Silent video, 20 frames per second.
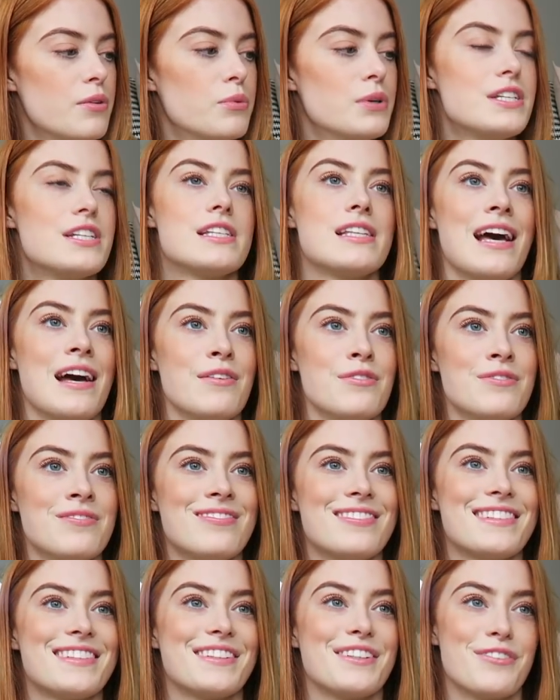which
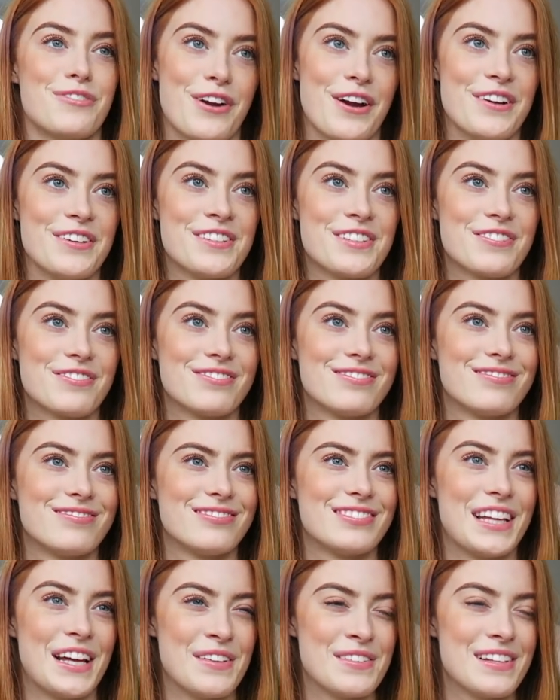sounds gross,
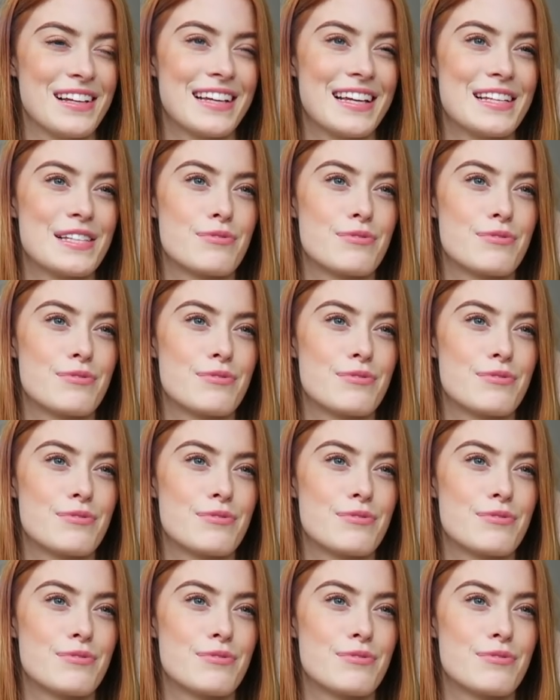sounds like